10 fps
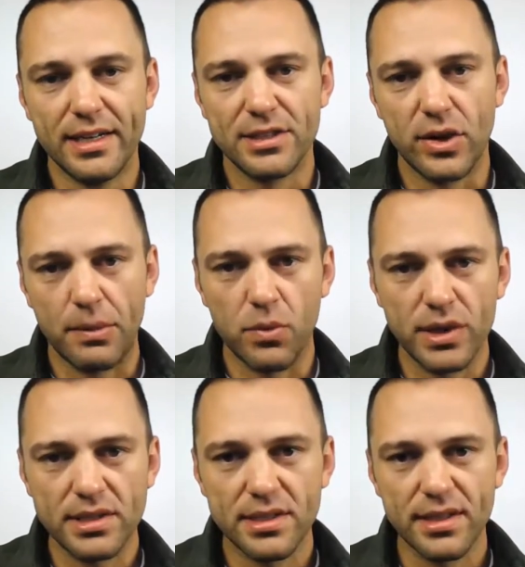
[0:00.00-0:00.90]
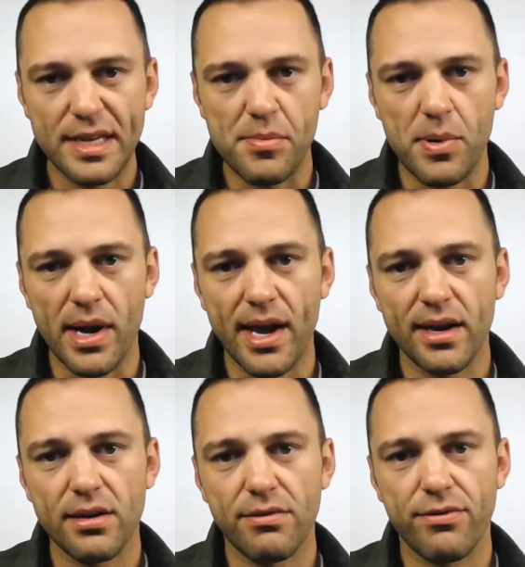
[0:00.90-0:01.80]
So I'm recently
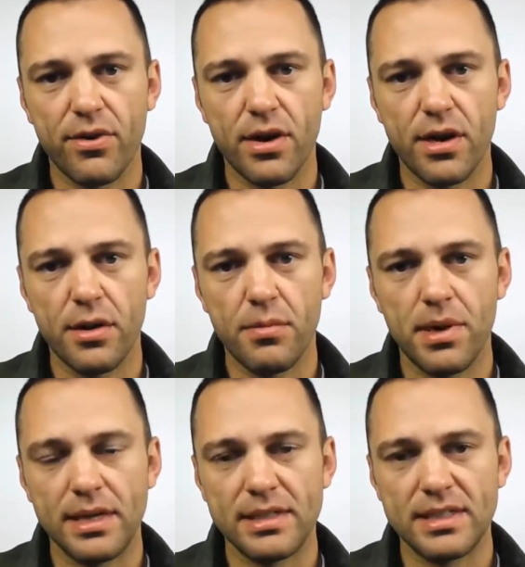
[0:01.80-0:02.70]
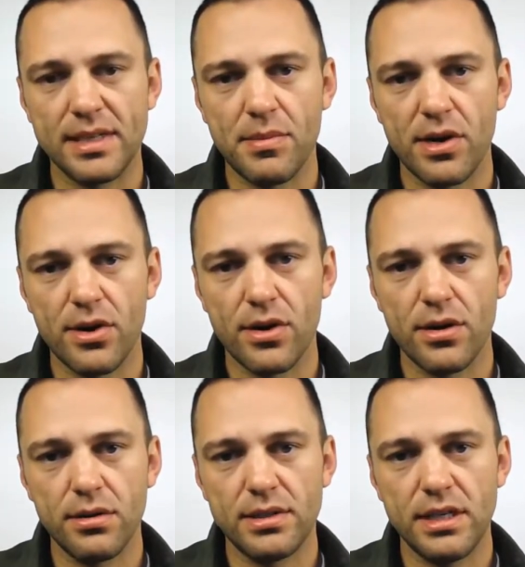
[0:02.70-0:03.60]
back from a
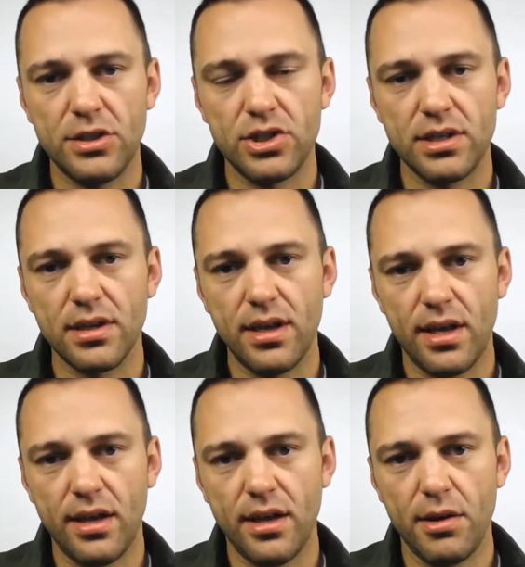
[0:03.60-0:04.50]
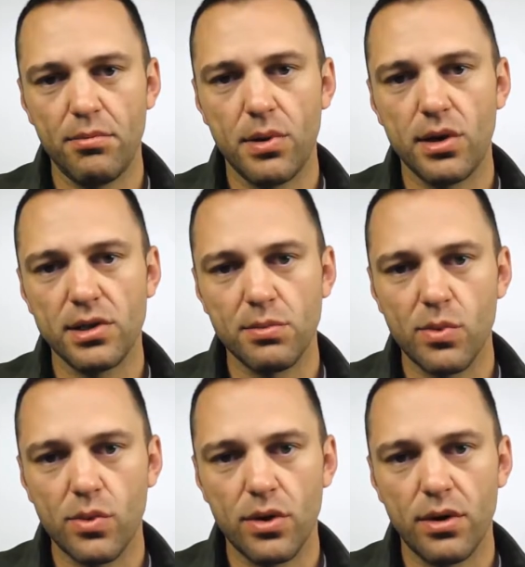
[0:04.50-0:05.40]
seminar teaching in
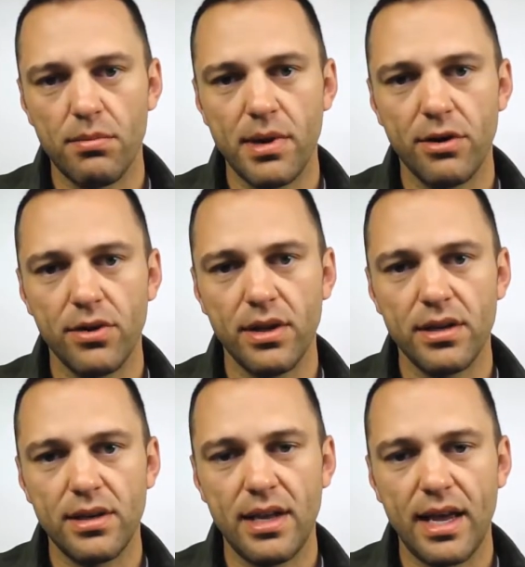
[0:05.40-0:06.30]
Baltimore, Maryland,